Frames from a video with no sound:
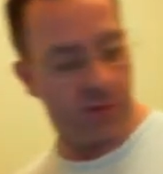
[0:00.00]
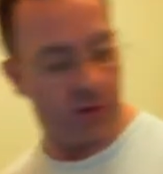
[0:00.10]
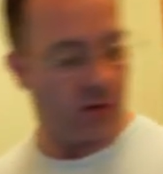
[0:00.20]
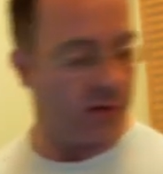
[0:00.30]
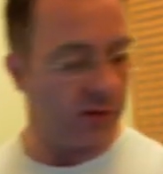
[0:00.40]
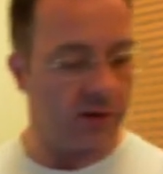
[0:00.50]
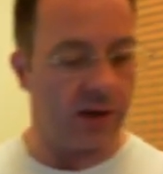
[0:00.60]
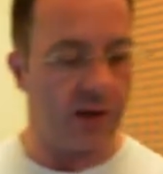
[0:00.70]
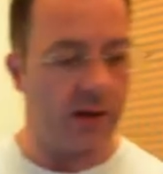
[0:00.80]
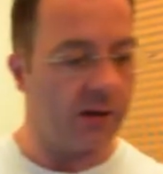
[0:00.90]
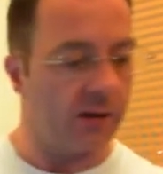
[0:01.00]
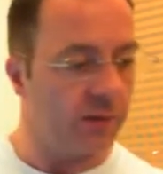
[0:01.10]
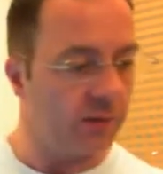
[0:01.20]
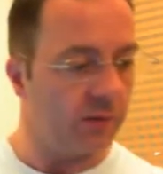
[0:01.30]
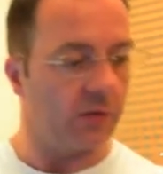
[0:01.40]
got
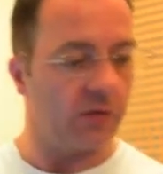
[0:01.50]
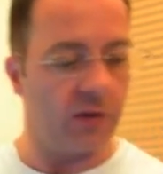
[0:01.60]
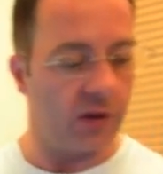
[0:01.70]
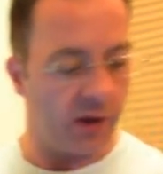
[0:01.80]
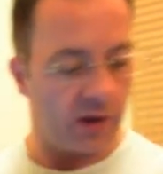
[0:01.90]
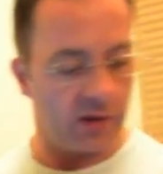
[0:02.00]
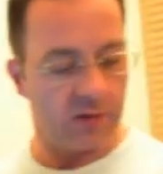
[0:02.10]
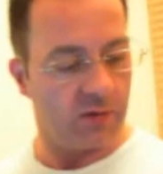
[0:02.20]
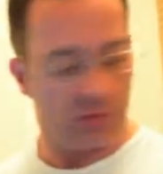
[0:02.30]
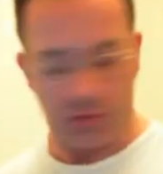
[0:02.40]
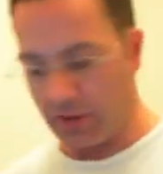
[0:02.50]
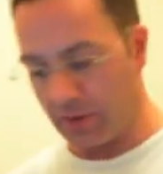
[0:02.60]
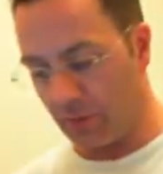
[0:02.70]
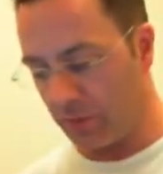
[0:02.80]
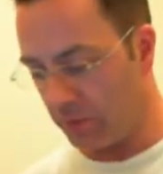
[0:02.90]
CIA training
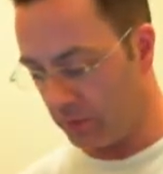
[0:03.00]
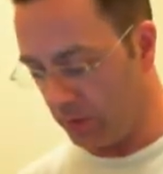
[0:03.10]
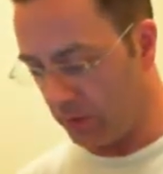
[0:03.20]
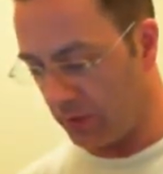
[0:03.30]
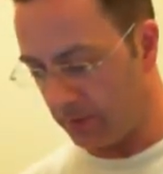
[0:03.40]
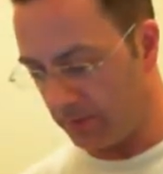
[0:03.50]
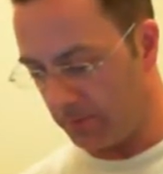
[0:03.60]
them up. We know this.